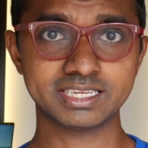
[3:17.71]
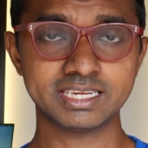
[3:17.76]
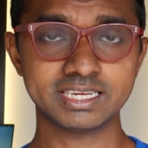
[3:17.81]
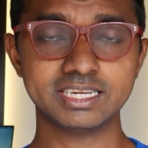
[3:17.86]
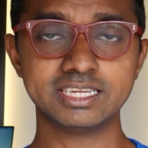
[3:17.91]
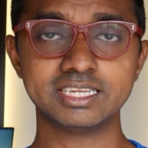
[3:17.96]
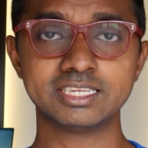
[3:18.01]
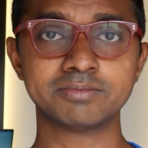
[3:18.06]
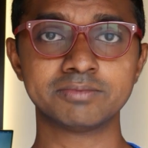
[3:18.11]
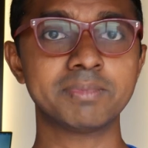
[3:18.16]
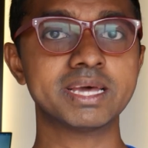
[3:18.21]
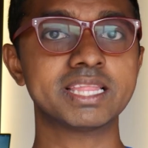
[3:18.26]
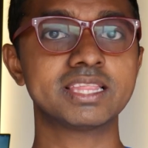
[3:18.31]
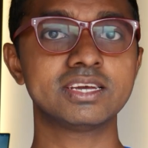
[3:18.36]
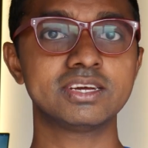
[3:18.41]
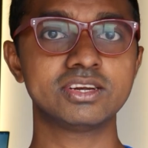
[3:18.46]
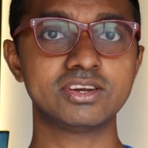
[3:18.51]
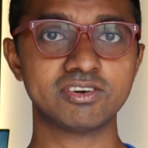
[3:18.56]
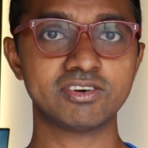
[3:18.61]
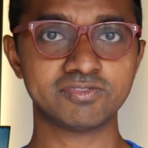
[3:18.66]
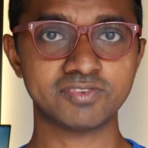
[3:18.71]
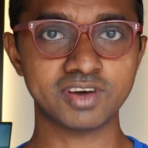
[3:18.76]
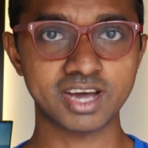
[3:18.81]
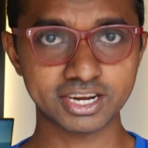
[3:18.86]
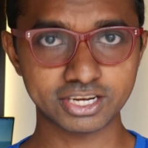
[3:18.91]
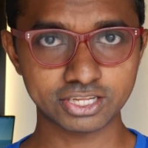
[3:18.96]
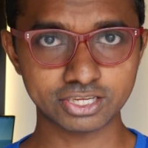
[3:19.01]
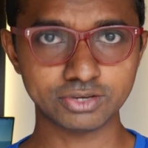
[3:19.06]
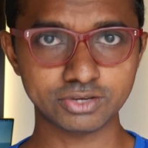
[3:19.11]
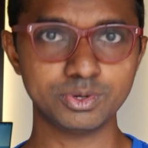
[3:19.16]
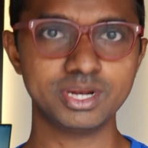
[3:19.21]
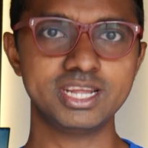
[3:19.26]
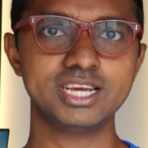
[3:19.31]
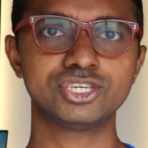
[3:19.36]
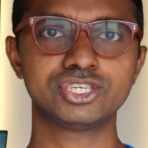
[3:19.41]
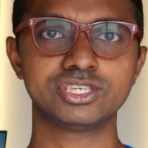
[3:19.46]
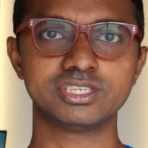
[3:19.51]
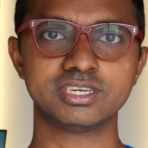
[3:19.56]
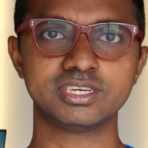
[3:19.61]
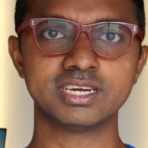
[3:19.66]
his method of
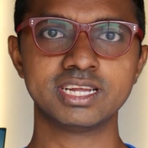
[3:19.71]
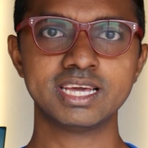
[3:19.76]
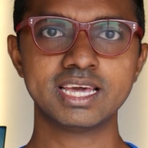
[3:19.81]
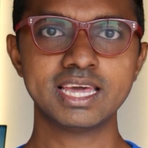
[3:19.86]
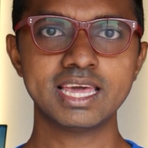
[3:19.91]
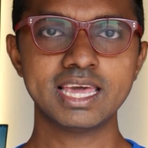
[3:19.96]
articulation,